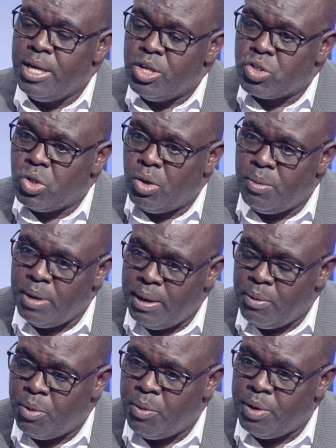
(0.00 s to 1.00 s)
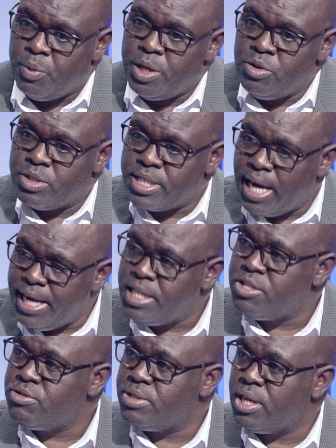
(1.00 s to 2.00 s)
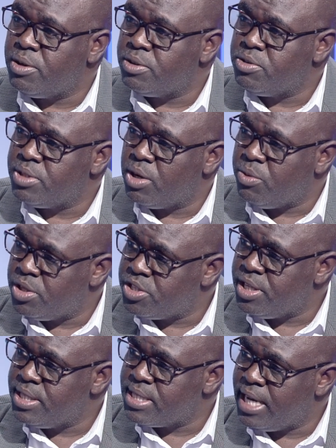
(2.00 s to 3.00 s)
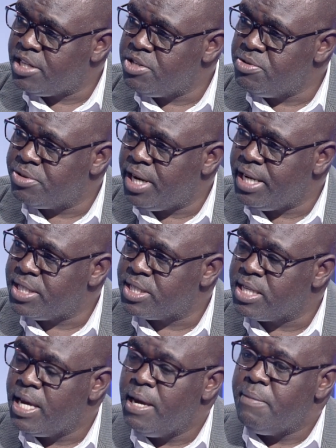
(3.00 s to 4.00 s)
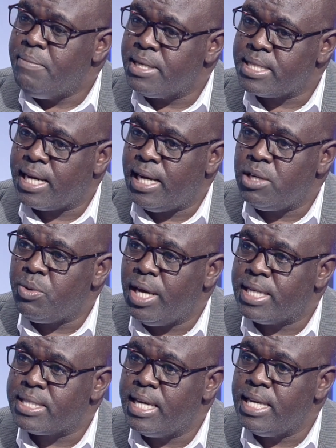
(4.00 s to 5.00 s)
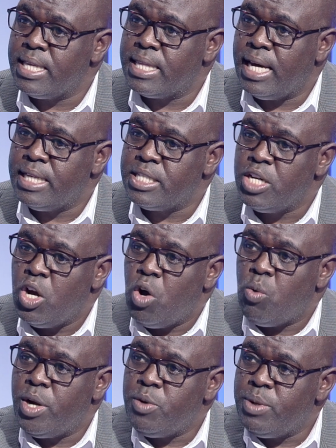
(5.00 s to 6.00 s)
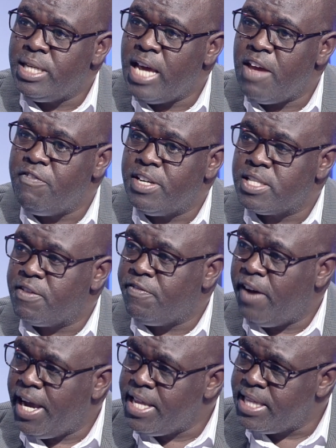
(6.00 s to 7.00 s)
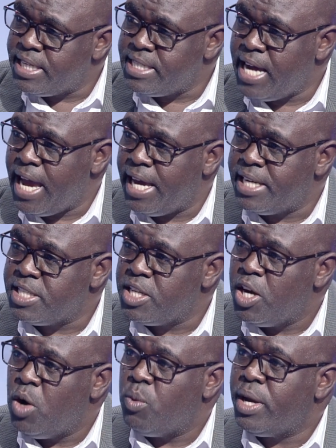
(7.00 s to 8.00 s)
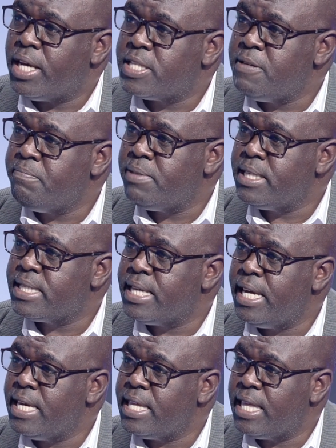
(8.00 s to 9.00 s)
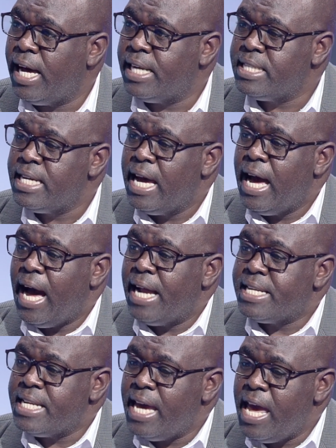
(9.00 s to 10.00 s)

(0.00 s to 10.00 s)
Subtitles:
so when you tie it to the questions that you raised, basically we are saying that when we diversify the diet, we are simply saying that at